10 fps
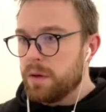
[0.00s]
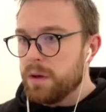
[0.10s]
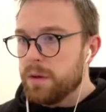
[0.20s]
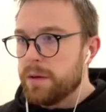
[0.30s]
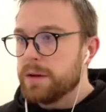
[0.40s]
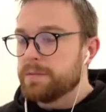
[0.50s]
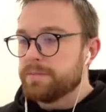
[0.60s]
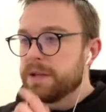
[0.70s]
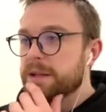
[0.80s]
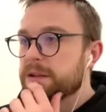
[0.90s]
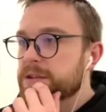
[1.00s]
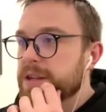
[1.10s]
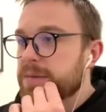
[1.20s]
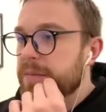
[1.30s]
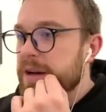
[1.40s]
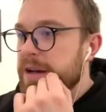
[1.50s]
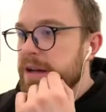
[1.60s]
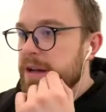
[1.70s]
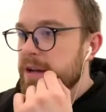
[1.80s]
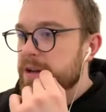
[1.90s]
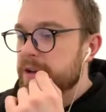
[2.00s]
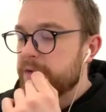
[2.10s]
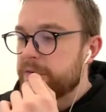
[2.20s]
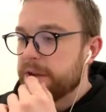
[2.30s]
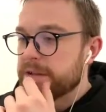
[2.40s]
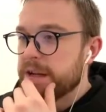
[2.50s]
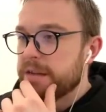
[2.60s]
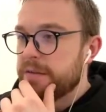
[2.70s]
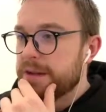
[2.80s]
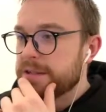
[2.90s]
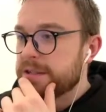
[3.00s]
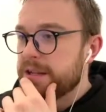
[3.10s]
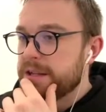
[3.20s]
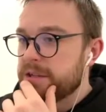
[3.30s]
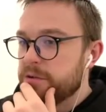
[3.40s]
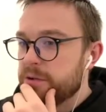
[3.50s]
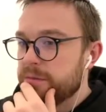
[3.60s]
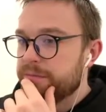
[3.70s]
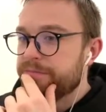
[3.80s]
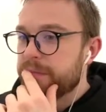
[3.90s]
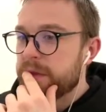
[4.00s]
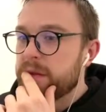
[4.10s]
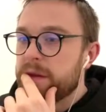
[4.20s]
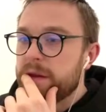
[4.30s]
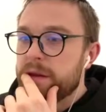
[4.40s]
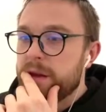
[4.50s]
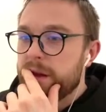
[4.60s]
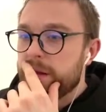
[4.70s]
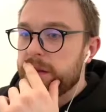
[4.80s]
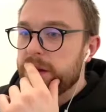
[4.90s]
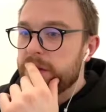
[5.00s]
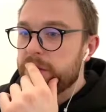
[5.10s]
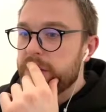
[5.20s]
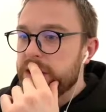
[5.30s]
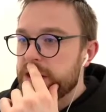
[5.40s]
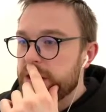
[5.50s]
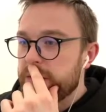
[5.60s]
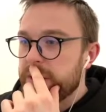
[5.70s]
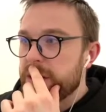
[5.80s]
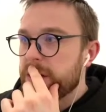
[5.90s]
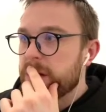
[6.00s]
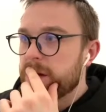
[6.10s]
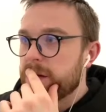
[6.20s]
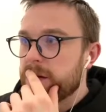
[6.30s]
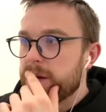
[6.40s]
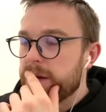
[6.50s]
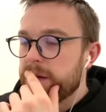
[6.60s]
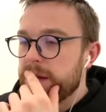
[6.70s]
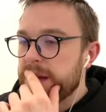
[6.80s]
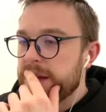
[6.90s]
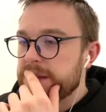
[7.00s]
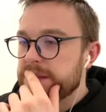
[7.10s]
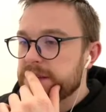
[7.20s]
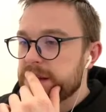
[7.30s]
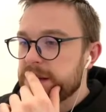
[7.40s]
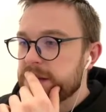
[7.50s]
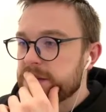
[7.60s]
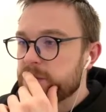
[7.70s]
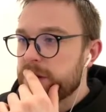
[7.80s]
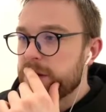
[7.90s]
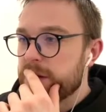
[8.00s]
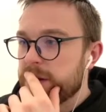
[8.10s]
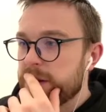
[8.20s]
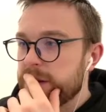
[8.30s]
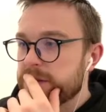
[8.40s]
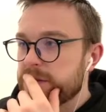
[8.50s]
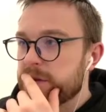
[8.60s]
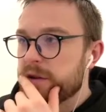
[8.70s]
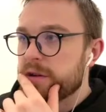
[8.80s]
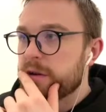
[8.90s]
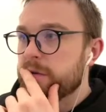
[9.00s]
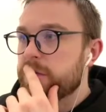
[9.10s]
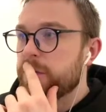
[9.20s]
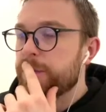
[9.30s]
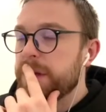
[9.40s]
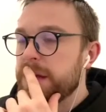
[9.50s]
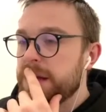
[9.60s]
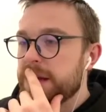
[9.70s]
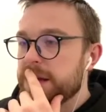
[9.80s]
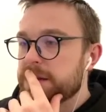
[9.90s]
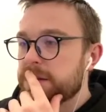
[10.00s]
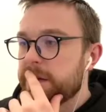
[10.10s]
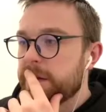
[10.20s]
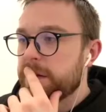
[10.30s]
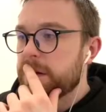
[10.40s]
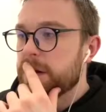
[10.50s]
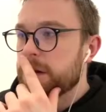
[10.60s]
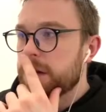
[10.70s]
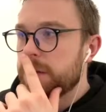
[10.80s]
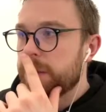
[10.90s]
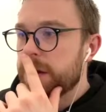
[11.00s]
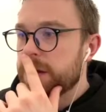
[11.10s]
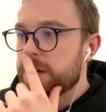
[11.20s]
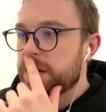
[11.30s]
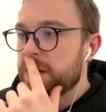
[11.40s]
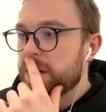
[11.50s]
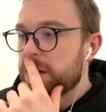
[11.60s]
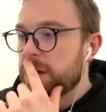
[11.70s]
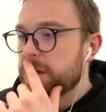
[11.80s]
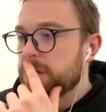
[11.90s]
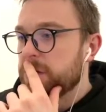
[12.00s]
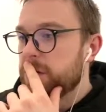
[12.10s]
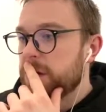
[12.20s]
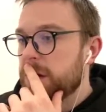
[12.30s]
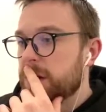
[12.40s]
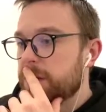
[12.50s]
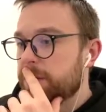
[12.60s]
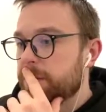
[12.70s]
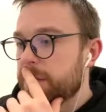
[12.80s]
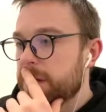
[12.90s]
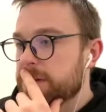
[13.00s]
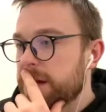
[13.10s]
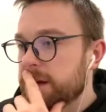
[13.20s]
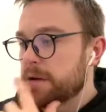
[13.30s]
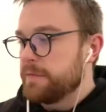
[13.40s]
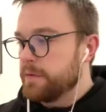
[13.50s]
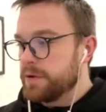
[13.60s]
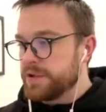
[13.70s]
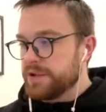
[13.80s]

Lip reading: Well, it looks like my dear friends got their asses handed to them, and they are reclaiming the A side as well, and I guess they're gonna go for B next, and then they're gonna come back to attack our fort